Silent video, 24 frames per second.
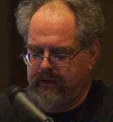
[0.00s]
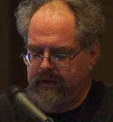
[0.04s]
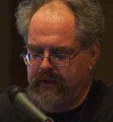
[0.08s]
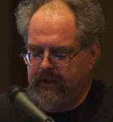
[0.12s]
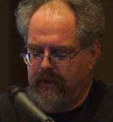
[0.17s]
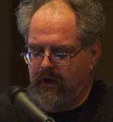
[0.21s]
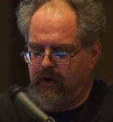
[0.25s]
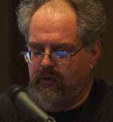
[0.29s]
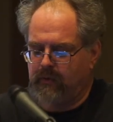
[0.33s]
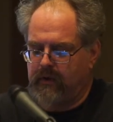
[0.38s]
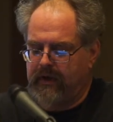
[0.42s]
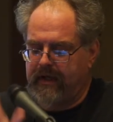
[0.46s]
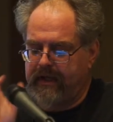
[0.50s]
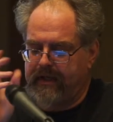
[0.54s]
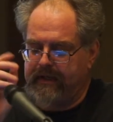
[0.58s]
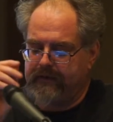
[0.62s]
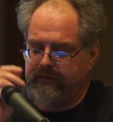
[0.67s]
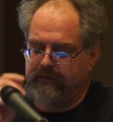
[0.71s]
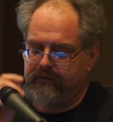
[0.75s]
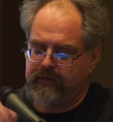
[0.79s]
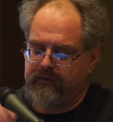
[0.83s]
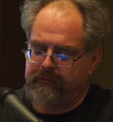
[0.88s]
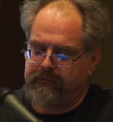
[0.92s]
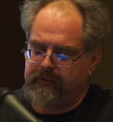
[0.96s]
Oh, and
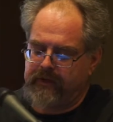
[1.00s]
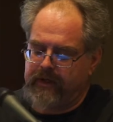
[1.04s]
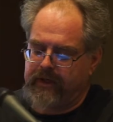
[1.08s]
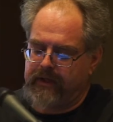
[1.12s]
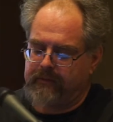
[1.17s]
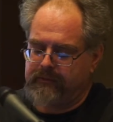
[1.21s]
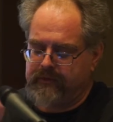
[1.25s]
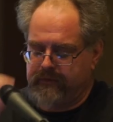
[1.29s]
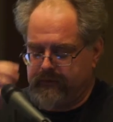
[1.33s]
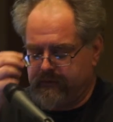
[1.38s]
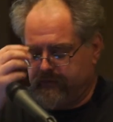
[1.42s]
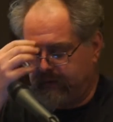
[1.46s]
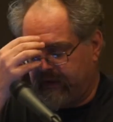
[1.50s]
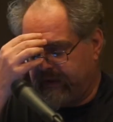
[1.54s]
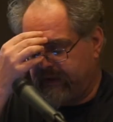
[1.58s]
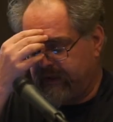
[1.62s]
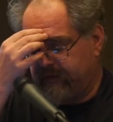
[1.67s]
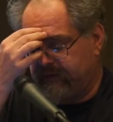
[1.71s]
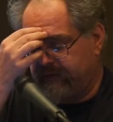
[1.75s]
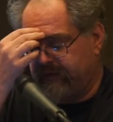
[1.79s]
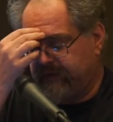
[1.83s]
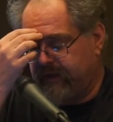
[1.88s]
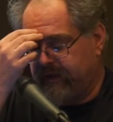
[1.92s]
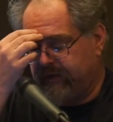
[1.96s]
sometimes, like I
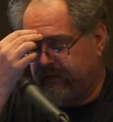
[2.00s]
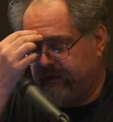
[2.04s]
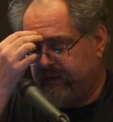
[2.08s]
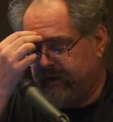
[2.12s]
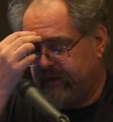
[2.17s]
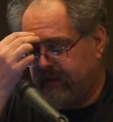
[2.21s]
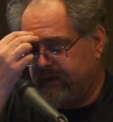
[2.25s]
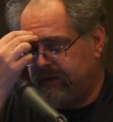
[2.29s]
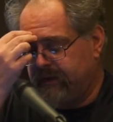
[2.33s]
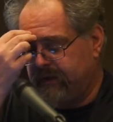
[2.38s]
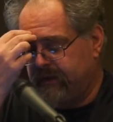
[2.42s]
said, the,